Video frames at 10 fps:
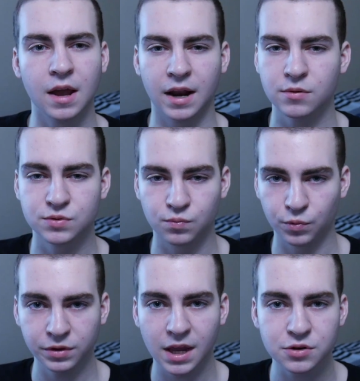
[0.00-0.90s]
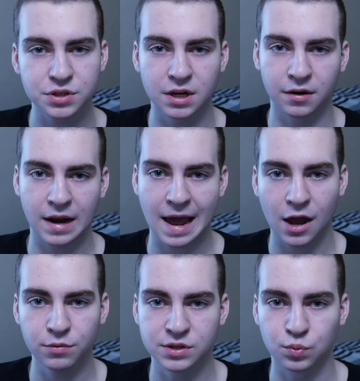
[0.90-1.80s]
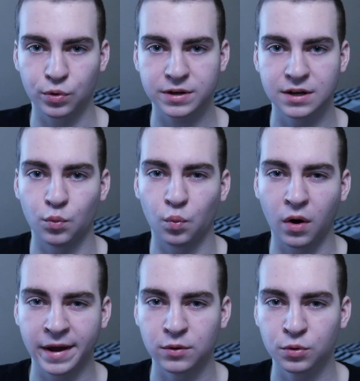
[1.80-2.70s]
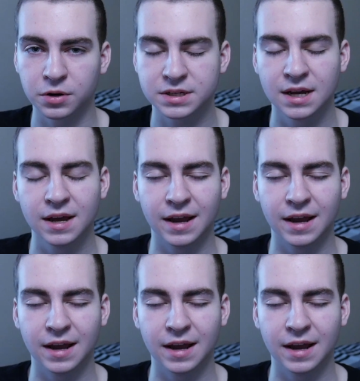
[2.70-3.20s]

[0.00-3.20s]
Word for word: And I was really interested on how this worked and why it worked.